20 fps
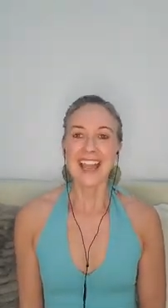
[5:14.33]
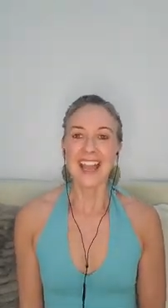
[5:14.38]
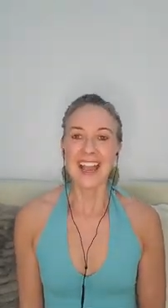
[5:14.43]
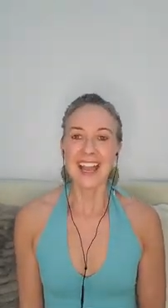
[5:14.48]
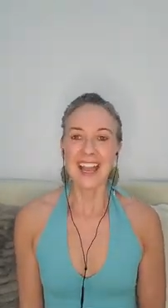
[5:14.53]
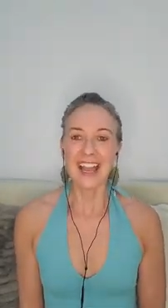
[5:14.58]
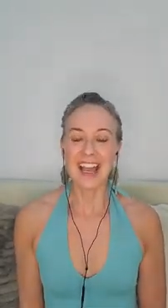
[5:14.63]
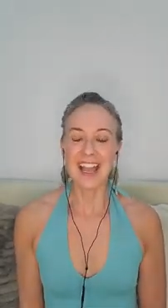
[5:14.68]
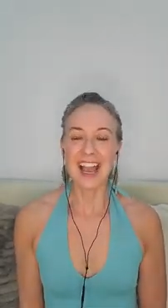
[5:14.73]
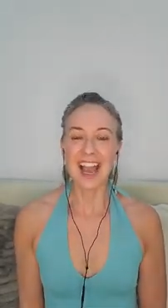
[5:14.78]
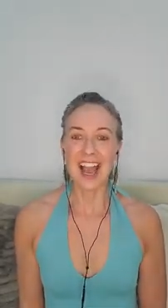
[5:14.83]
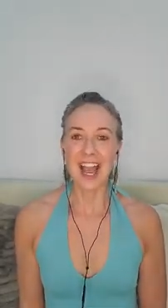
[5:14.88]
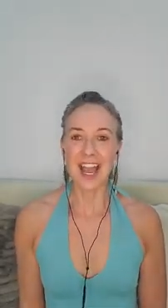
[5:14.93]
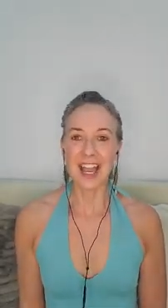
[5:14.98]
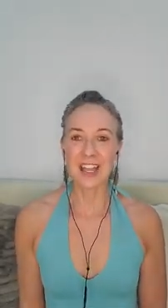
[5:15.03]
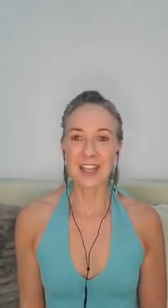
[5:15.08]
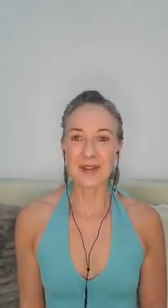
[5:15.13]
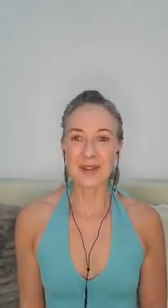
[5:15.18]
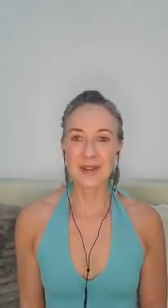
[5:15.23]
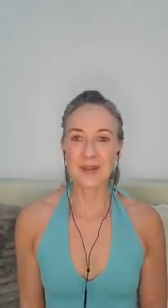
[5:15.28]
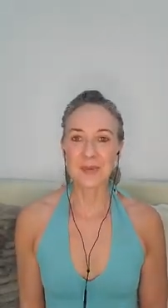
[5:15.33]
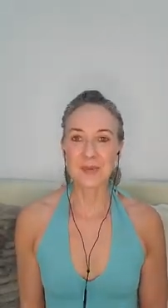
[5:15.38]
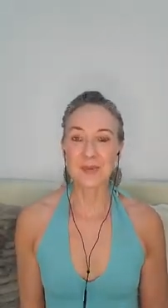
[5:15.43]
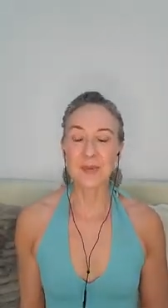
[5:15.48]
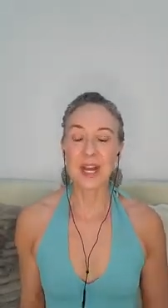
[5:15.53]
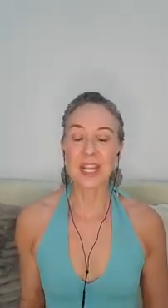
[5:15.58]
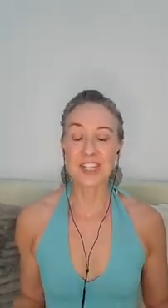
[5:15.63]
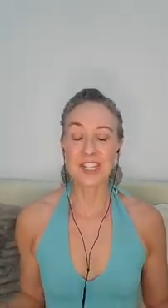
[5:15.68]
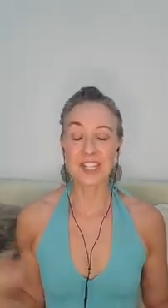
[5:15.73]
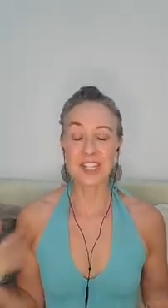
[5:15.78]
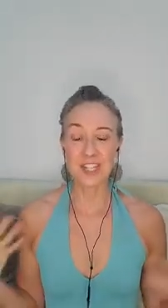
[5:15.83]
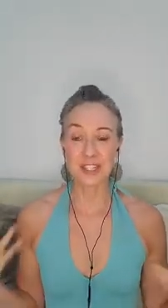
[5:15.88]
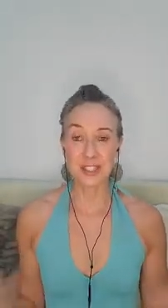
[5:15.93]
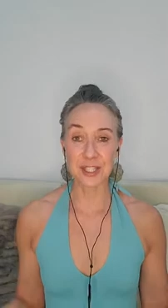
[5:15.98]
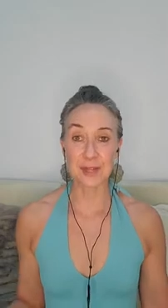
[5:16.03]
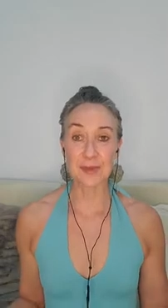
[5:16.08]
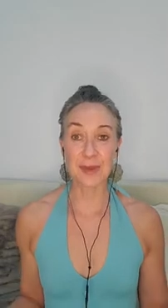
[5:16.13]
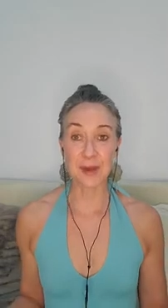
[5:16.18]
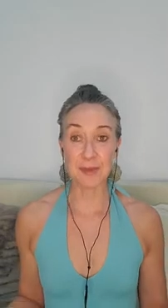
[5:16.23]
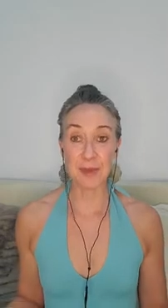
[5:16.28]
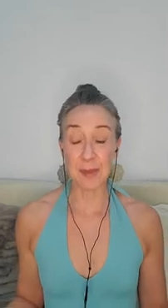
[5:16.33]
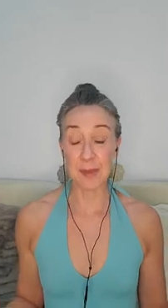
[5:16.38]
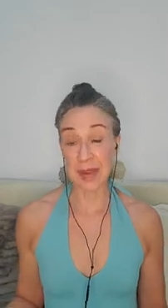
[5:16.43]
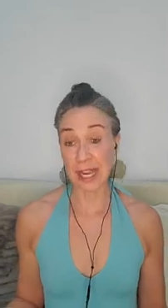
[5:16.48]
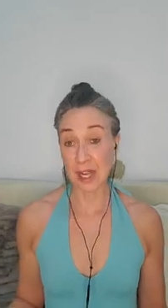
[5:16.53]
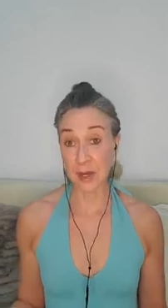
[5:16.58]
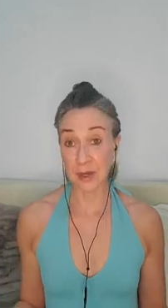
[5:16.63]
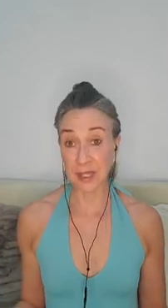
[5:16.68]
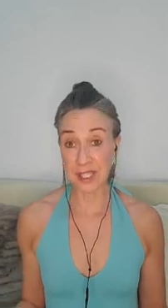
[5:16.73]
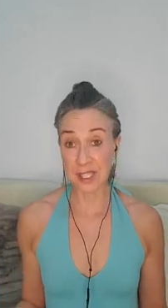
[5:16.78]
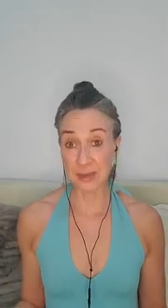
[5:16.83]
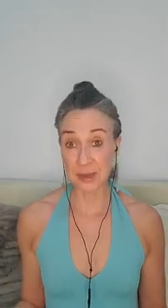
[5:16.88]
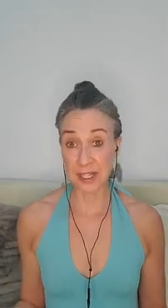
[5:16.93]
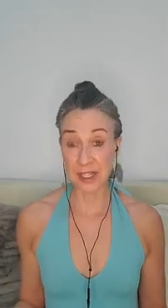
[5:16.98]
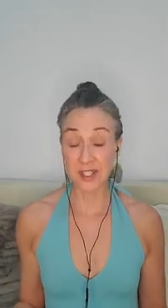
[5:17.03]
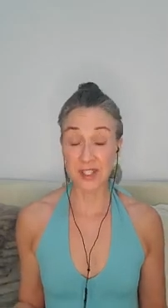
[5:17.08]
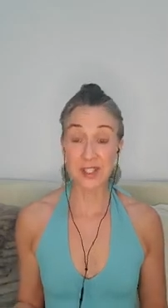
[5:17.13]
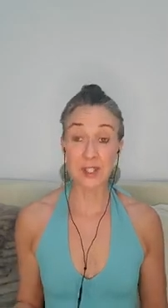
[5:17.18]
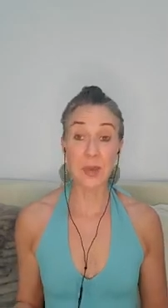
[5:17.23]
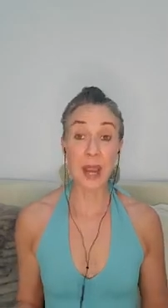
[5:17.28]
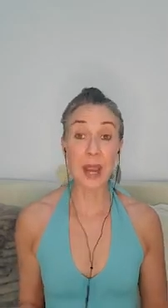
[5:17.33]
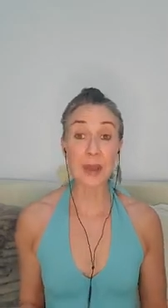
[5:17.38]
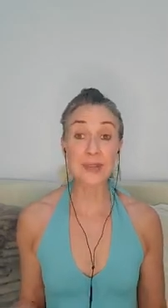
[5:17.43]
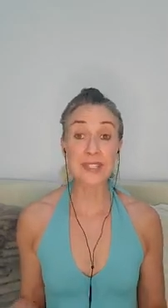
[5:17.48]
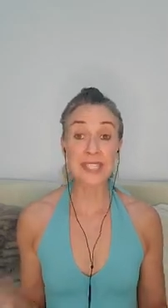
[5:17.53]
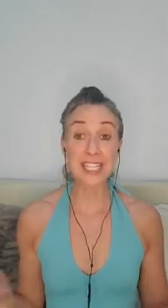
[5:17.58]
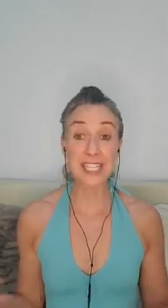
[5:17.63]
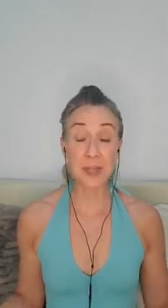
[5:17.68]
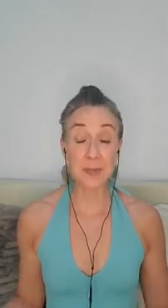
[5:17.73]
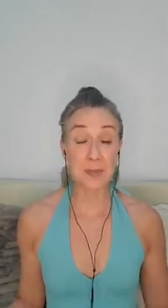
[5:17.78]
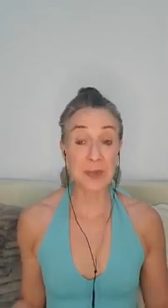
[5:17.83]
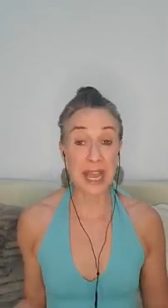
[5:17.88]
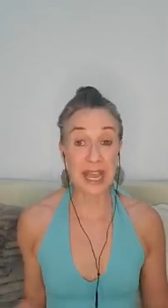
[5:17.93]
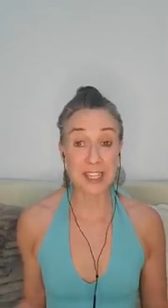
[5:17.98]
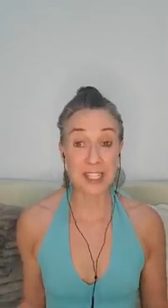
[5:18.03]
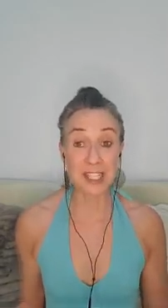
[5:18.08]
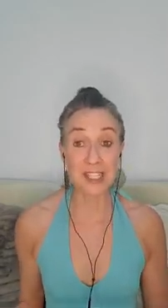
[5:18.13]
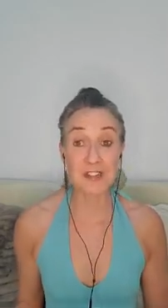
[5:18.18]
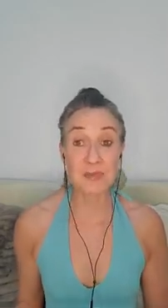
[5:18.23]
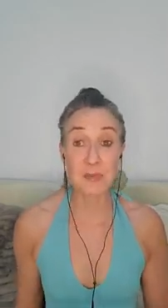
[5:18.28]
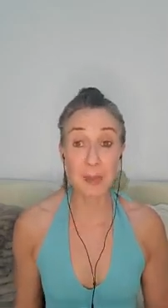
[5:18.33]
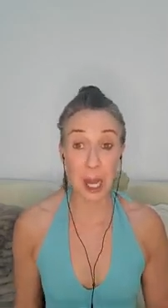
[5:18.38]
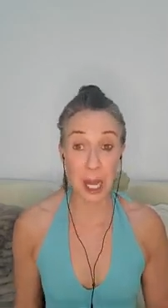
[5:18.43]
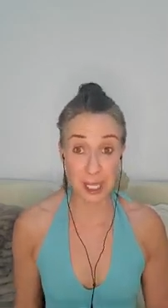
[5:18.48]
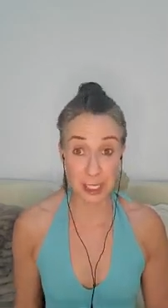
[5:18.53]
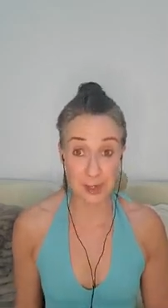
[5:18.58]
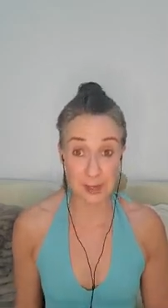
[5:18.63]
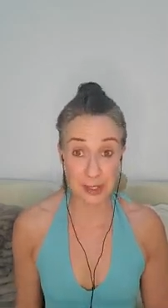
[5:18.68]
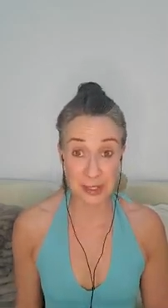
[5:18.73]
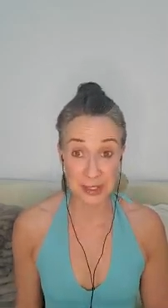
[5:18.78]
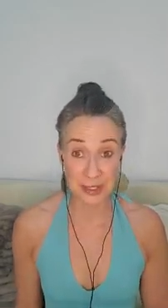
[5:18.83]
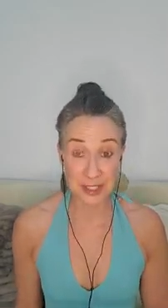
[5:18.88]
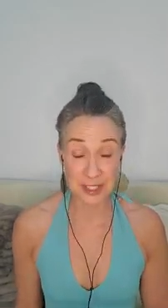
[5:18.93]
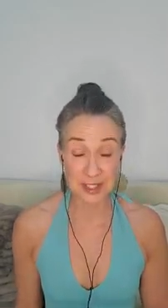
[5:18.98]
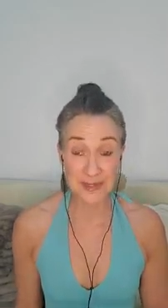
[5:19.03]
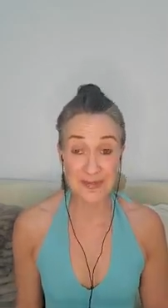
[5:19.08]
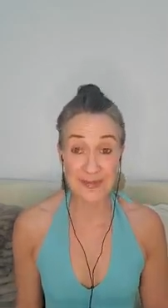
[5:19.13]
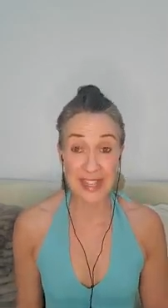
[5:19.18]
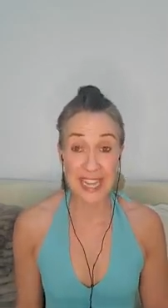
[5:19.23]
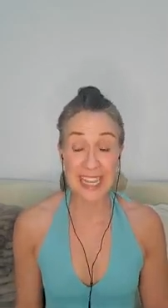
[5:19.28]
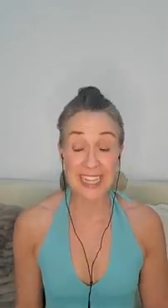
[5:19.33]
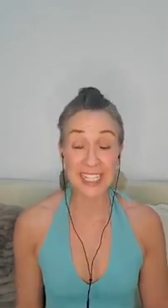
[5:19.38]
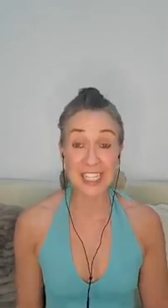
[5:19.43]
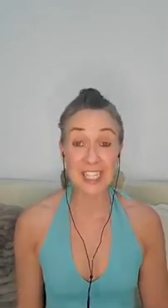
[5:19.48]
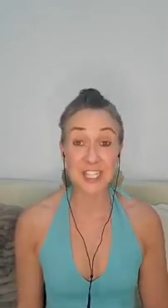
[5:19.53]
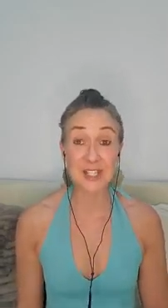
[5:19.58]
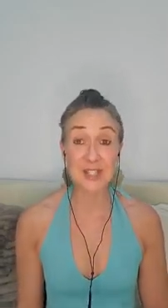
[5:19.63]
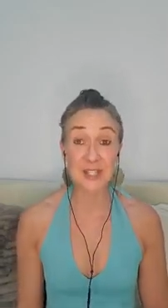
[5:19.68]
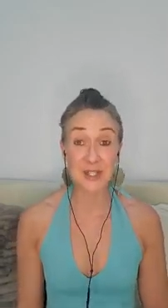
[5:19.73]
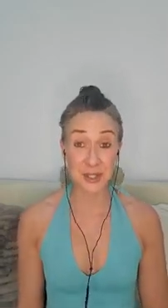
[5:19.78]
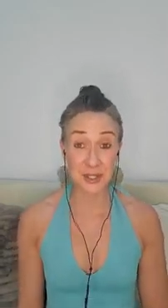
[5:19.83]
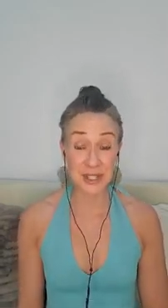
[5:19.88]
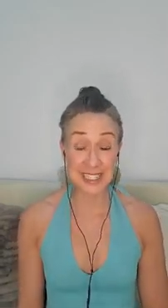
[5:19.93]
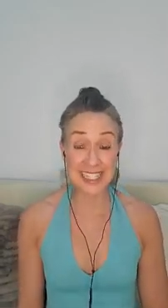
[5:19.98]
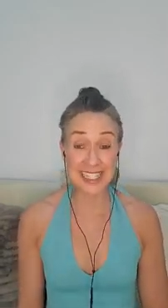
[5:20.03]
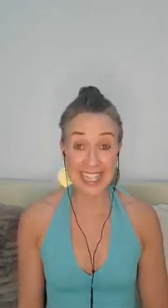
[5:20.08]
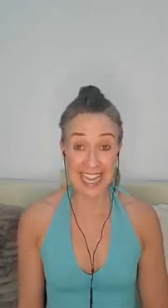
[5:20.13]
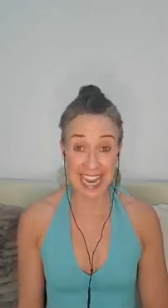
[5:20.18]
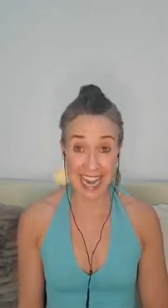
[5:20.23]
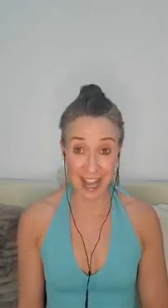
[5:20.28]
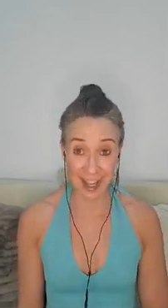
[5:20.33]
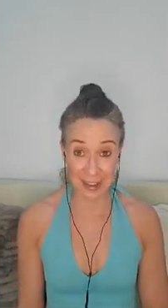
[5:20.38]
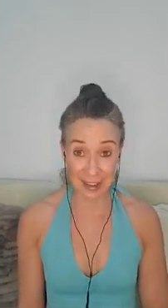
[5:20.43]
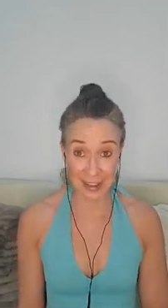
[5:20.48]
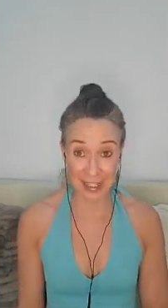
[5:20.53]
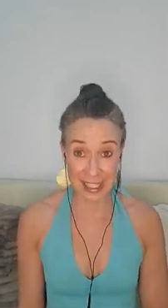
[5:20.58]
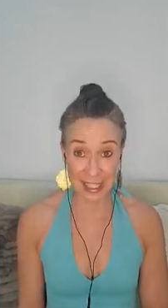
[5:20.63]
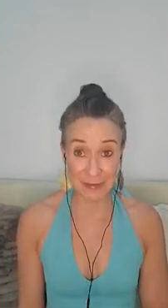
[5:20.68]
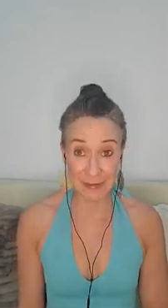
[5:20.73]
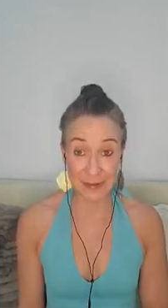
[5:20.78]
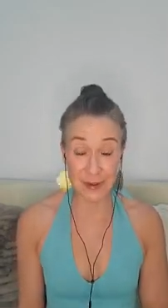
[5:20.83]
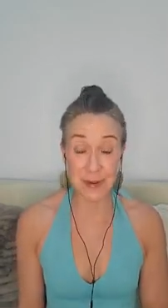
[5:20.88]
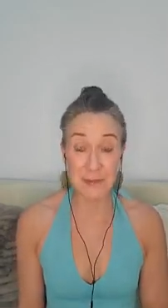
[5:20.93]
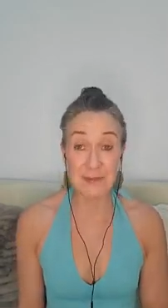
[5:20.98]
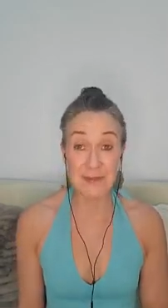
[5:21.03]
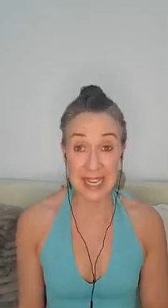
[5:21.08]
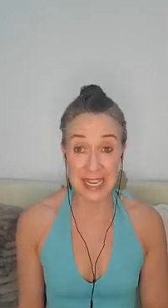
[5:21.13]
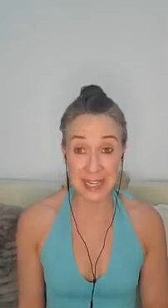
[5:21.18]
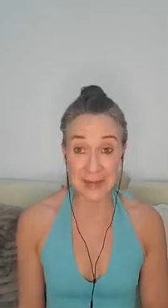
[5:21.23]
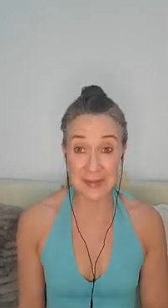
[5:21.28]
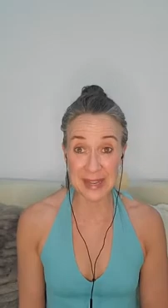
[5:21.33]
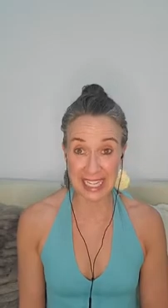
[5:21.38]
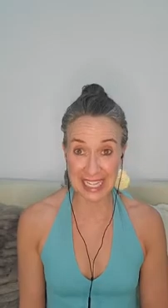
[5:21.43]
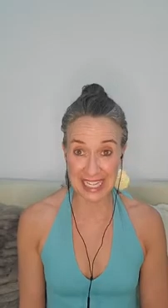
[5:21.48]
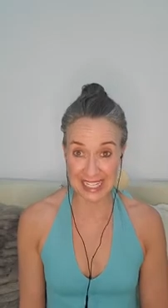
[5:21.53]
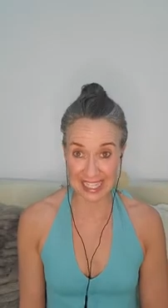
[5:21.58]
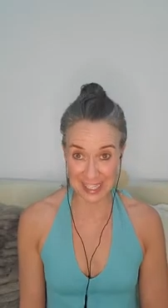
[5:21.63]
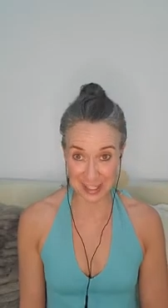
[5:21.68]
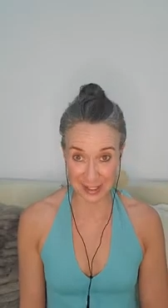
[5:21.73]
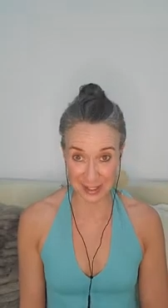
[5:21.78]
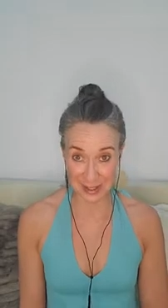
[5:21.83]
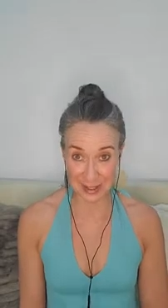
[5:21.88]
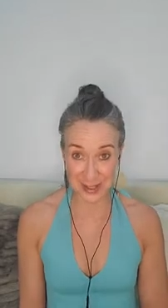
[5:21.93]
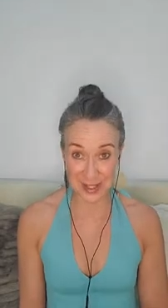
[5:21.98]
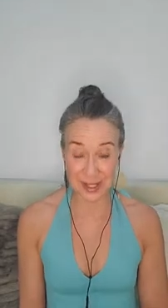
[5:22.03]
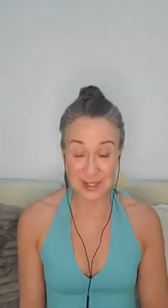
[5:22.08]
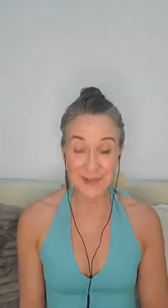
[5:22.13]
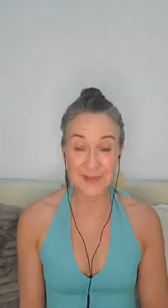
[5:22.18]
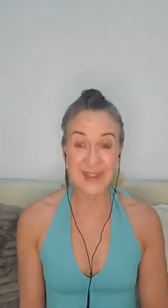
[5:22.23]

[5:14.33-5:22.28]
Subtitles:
I want to share a little bit on my own experience. So I was a competitive bodybuilder and an endurance athlete for many, many years.